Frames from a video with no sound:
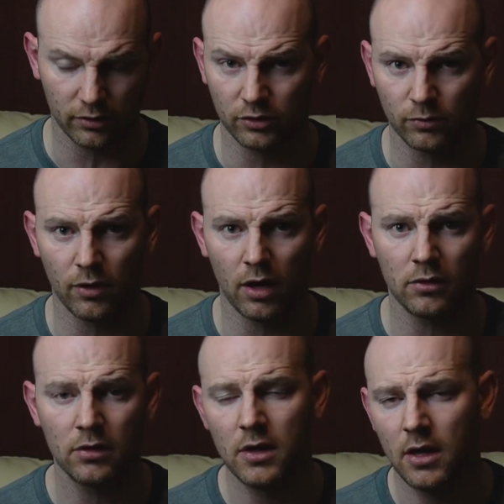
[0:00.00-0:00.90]
a little
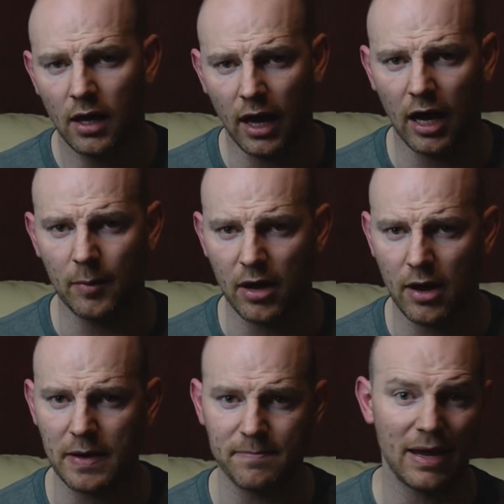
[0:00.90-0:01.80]
while, but
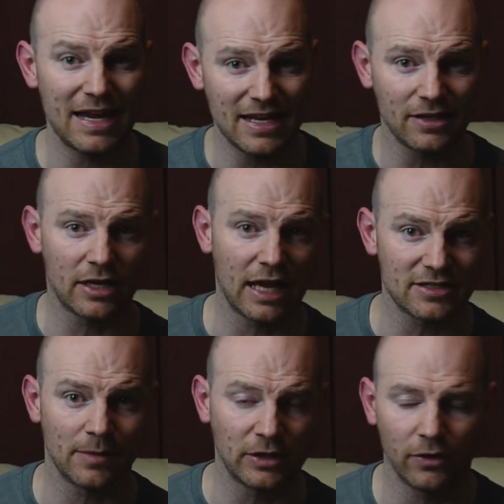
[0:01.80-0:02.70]
I've been meaning to get
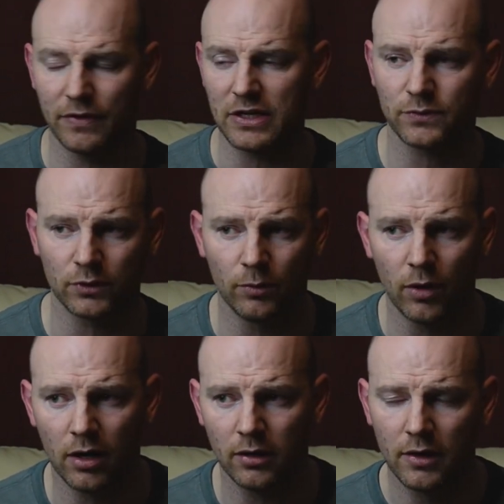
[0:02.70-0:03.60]
something like this for a
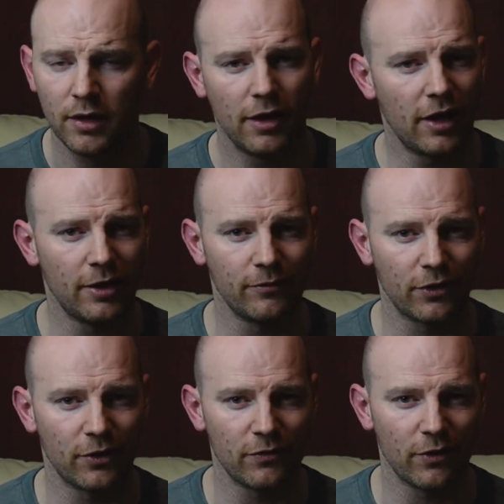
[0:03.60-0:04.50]
while, and I'm
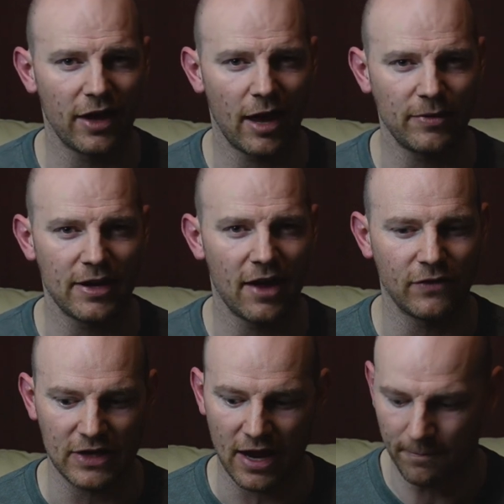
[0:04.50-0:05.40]
very happy to have
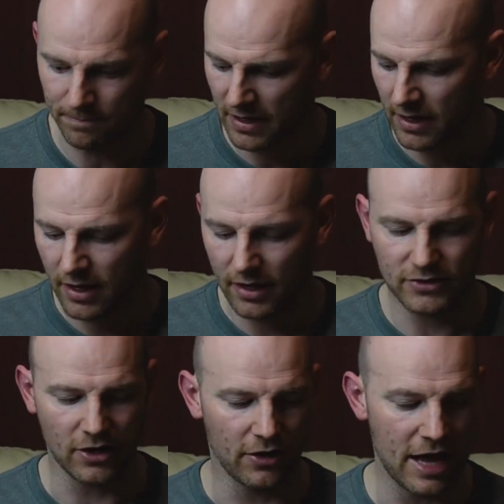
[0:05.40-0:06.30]
it now.
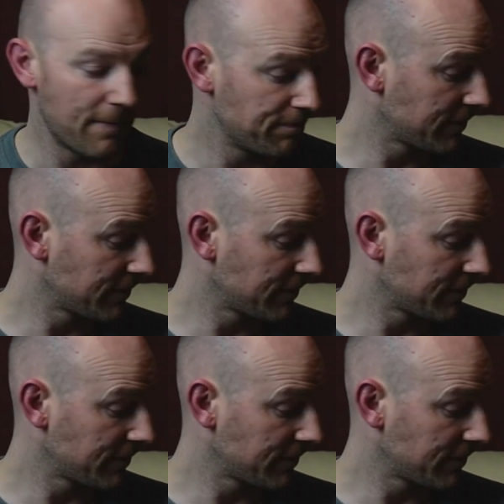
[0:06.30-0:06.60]
So yeah,